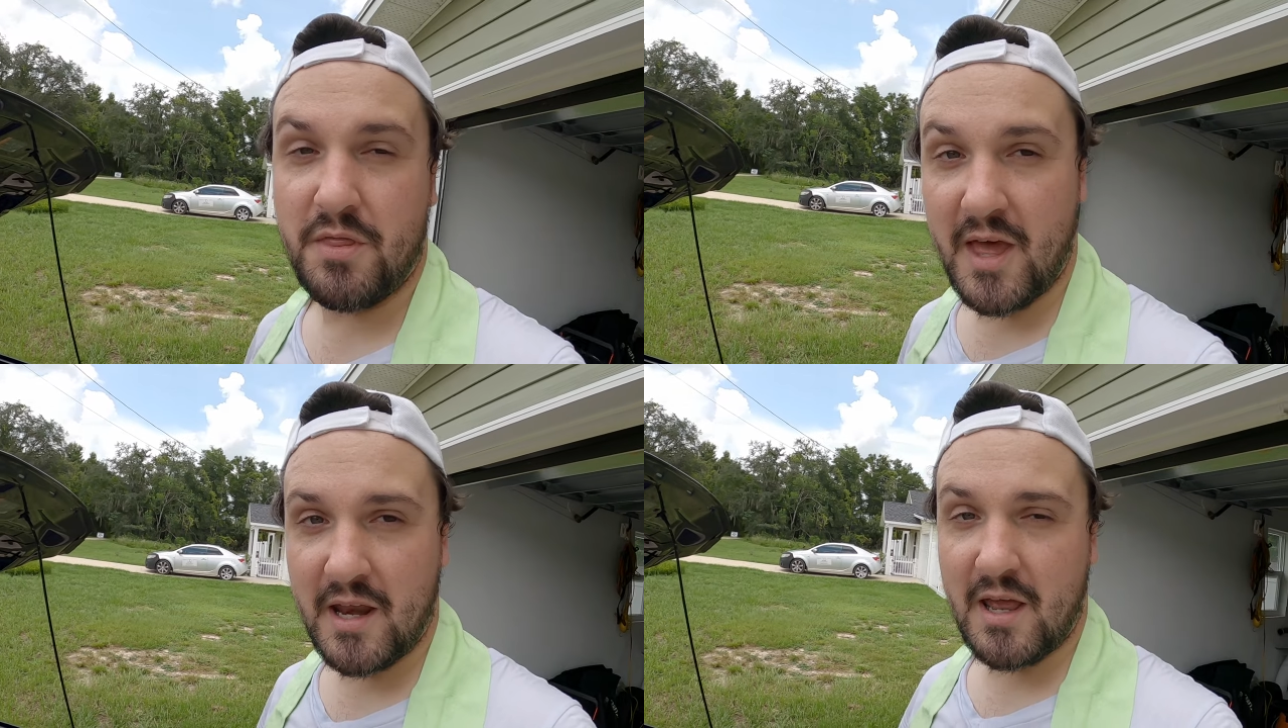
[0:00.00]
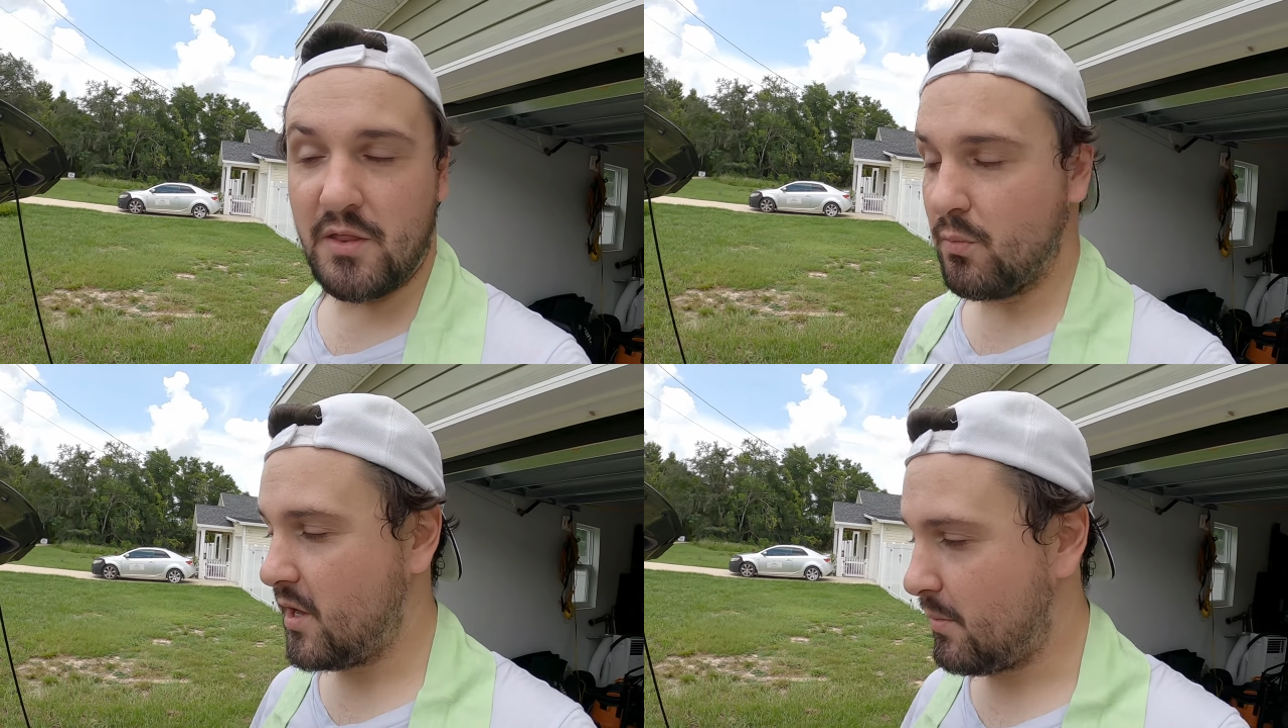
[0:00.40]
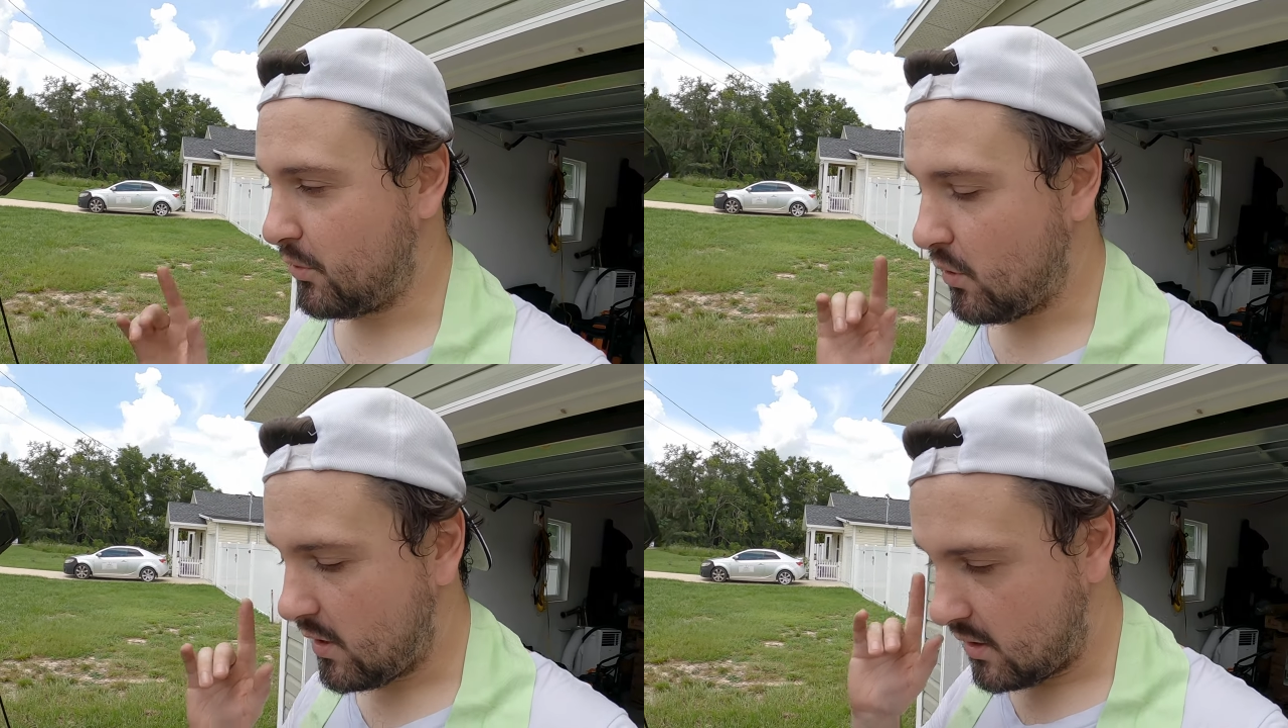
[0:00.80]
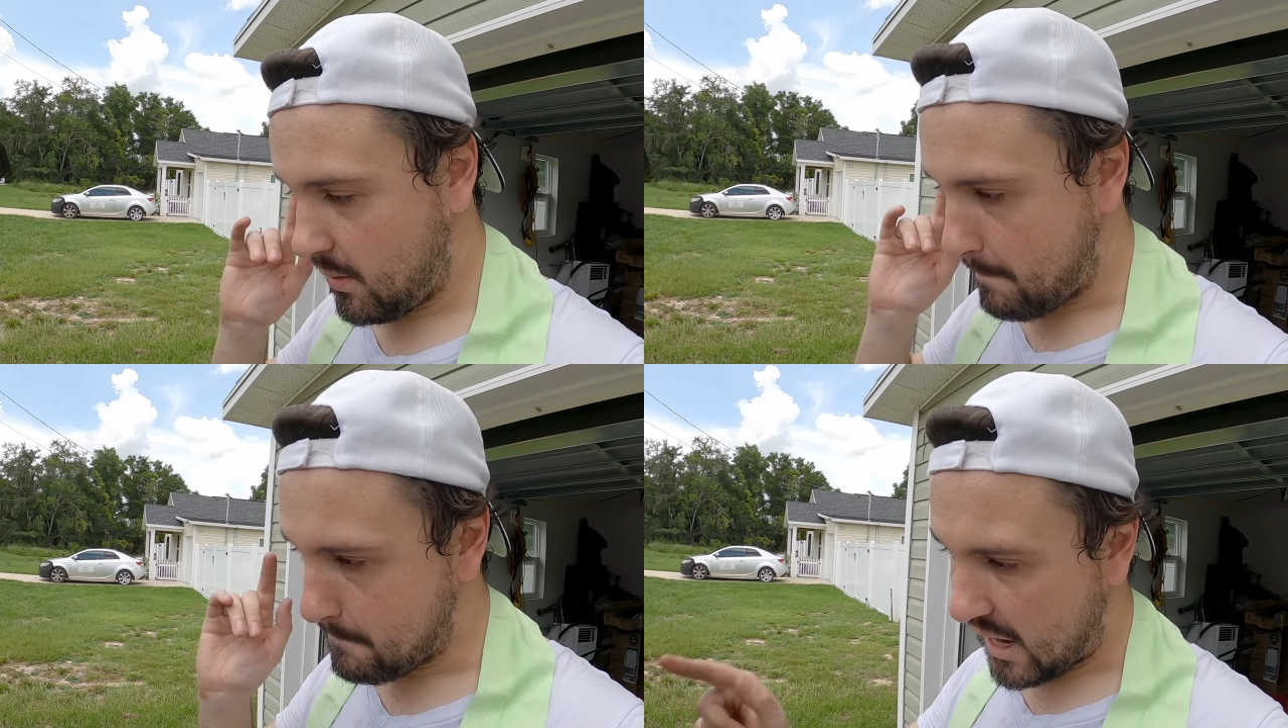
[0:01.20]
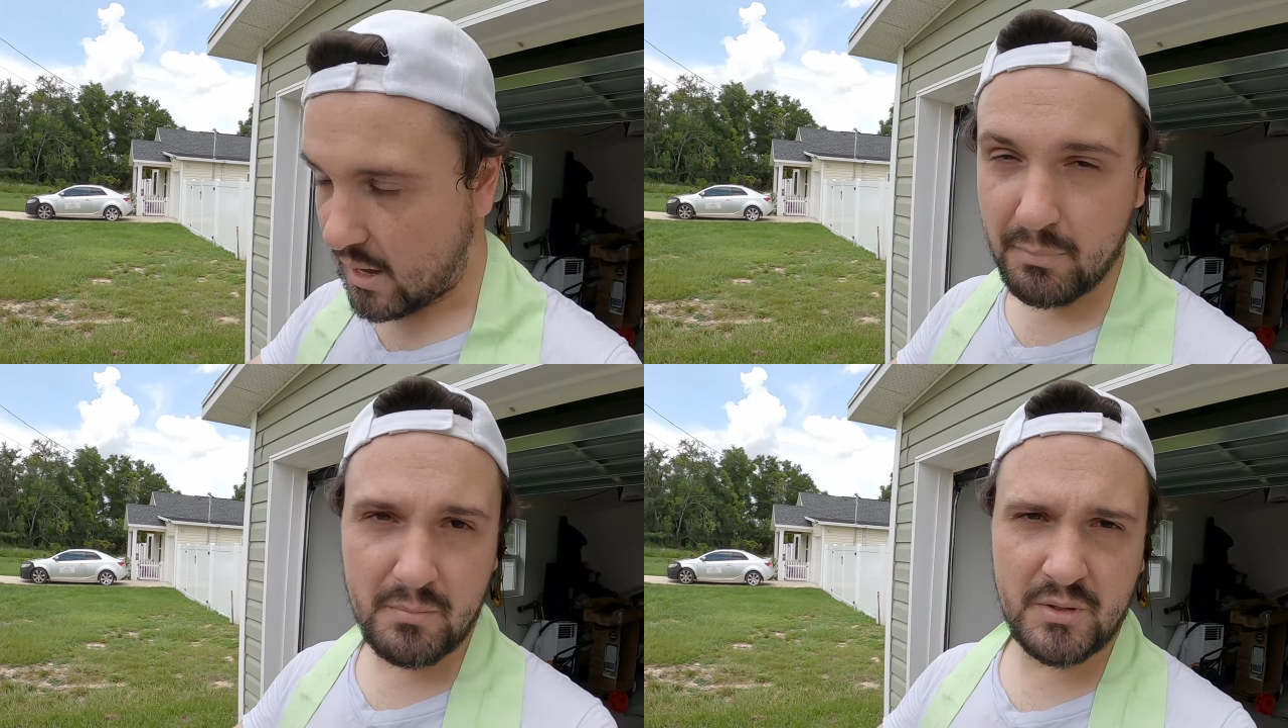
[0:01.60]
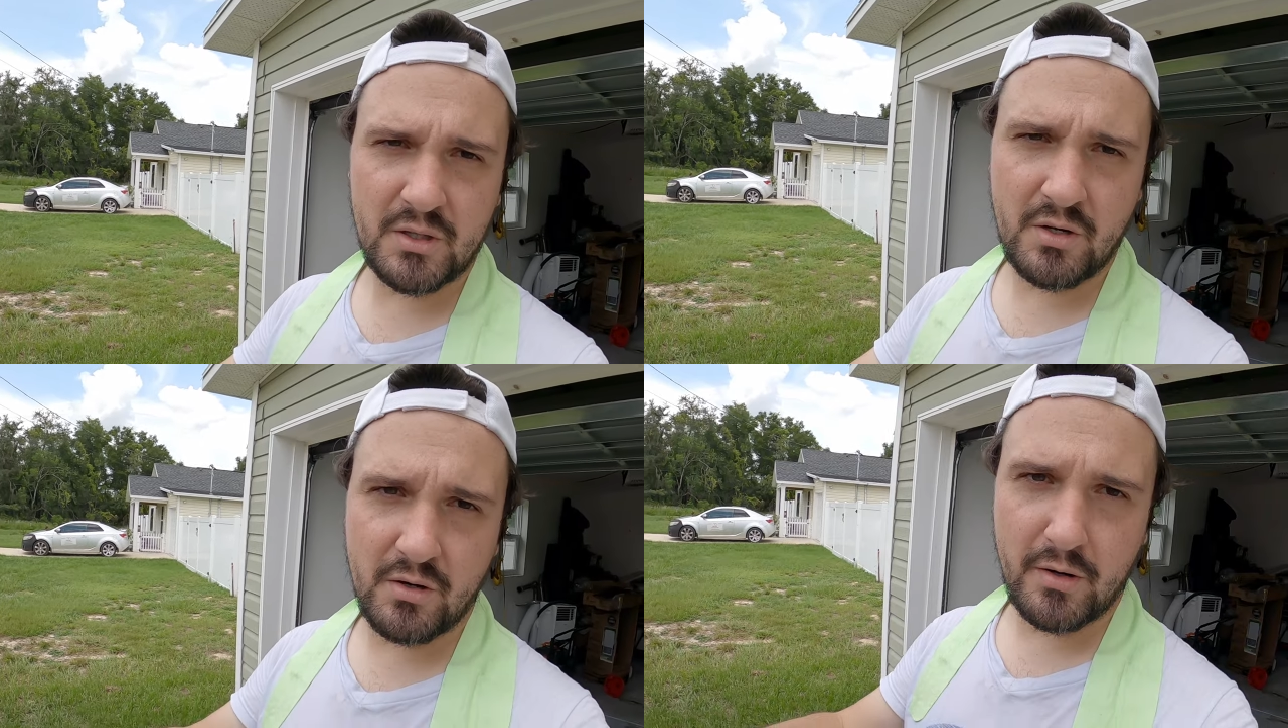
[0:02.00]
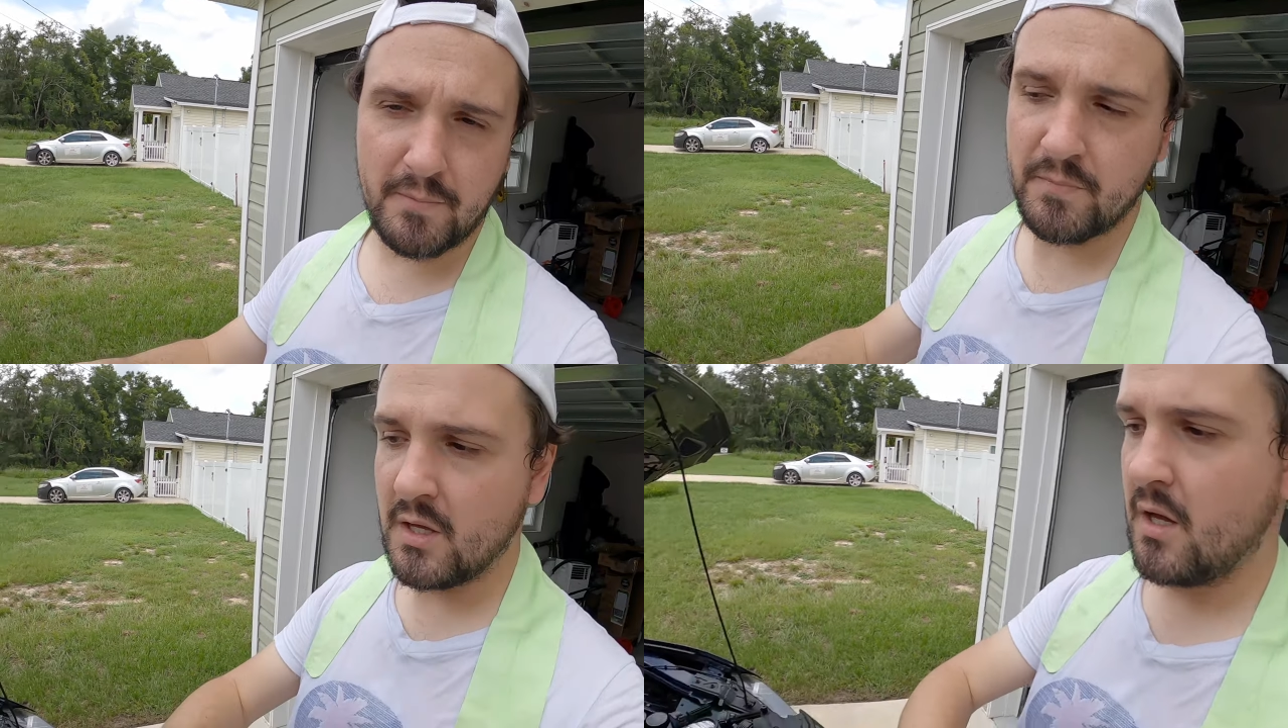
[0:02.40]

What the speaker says: with that out of the way, I'm gonna go ahead, pop them in the car.